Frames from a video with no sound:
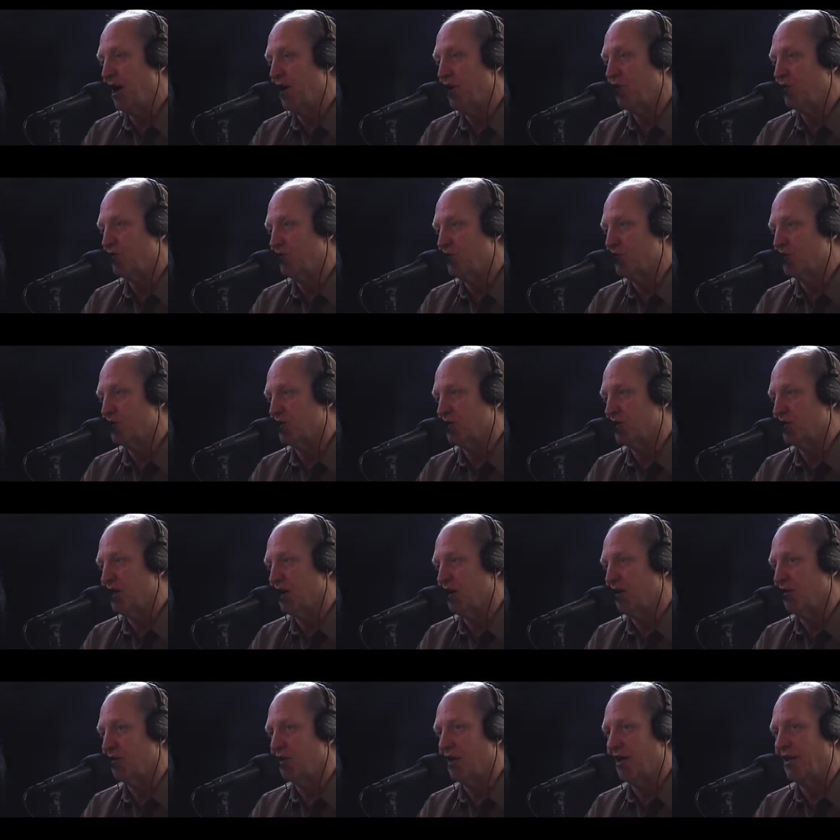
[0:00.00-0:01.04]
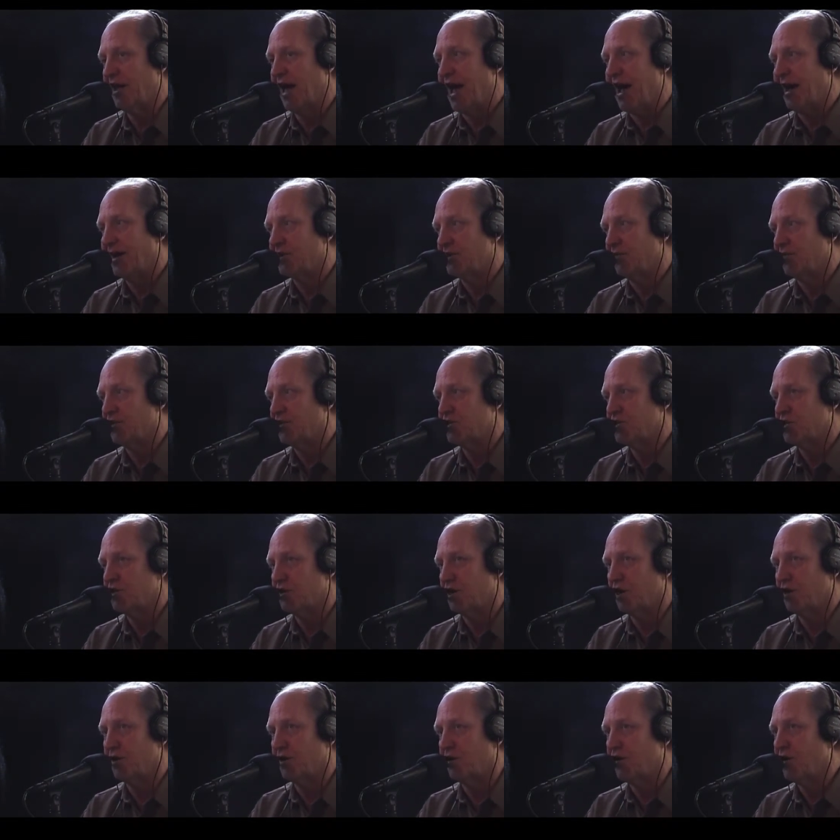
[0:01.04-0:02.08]
But Harold used to tell
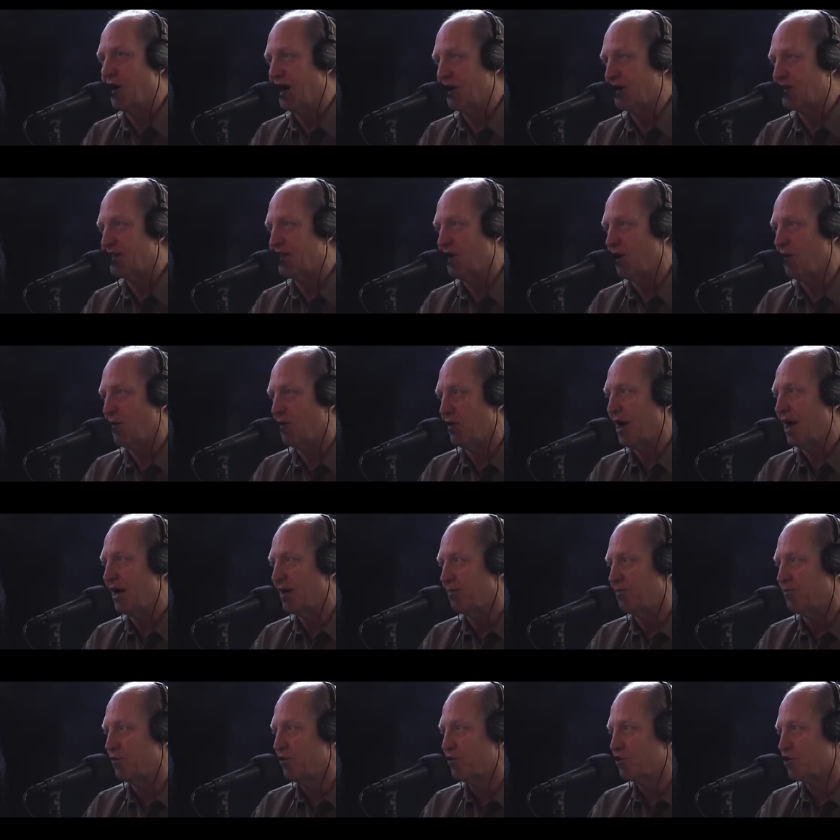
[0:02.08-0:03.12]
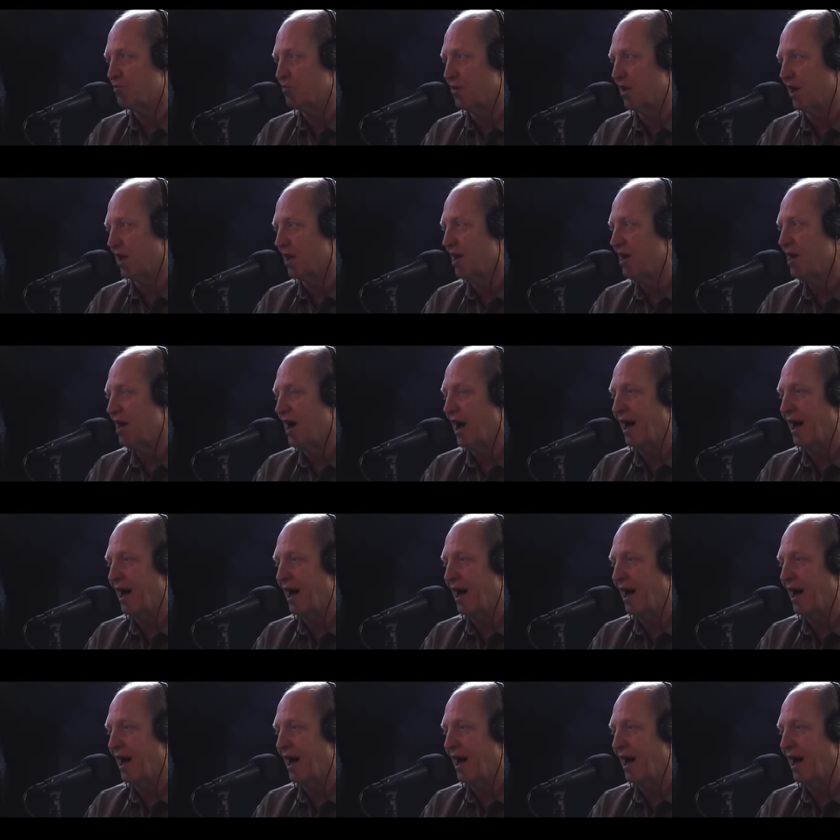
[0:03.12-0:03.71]
activists, you got to push me.